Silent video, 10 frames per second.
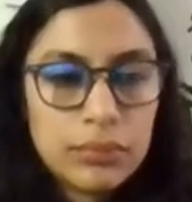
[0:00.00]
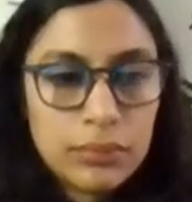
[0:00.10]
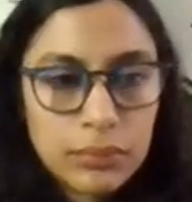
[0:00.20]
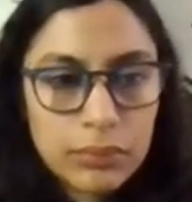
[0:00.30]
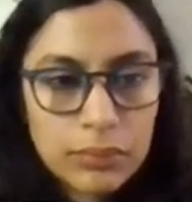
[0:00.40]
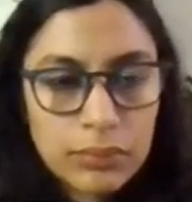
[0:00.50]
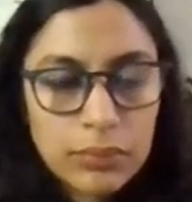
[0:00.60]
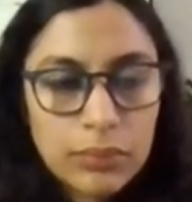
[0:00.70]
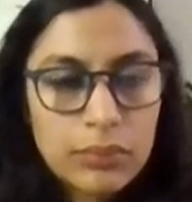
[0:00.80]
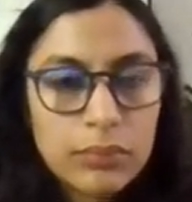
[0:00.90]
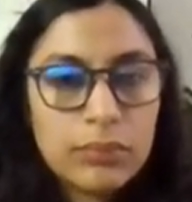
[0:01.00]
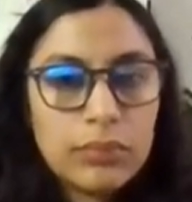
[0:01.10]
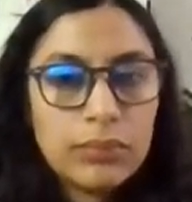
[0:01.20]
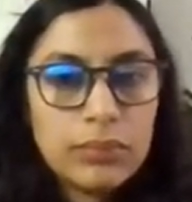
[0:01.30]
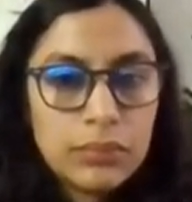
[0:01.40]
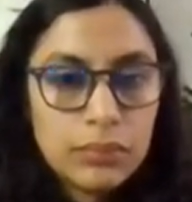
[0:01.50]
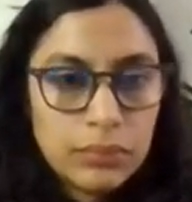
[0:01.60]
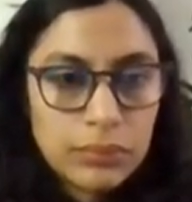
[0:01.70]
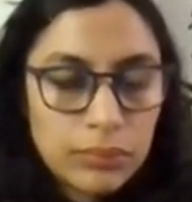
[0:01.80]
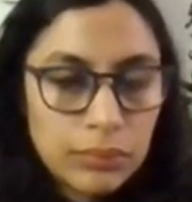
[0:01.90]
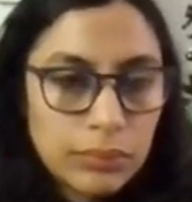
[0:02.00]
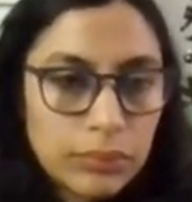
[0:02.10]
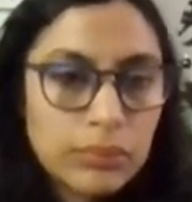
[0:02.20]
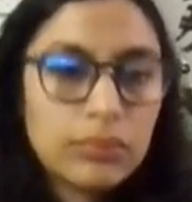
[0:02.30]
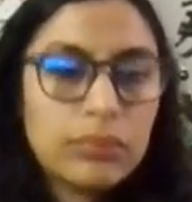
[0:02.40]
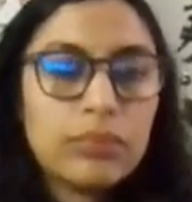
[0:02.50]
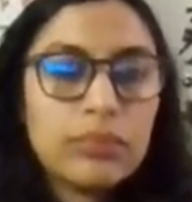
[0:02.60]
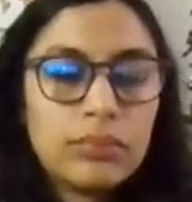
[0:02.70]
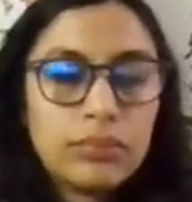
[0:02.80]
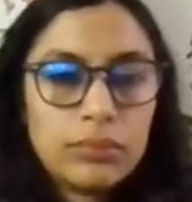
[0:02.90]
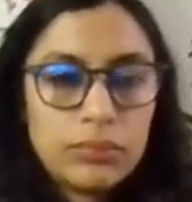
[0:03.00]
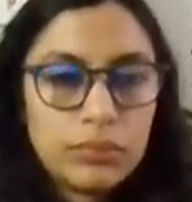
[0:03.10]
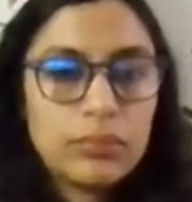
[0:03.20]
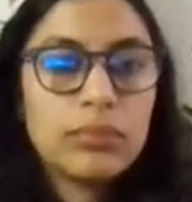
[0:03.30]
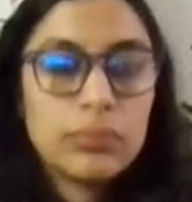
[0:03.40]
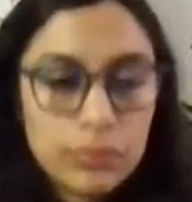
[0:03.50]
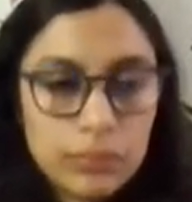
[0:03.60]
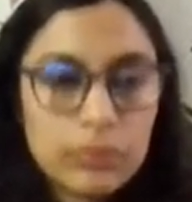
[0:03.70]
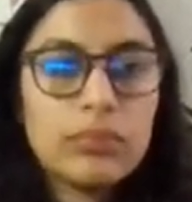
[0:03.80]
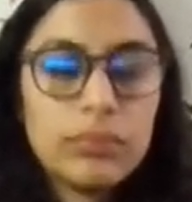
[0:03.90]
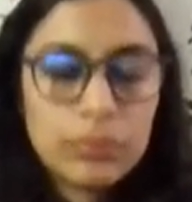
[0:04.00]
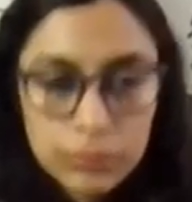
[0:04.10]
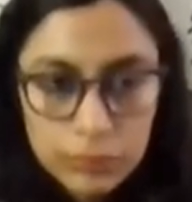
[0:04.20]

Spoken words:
(not speaking)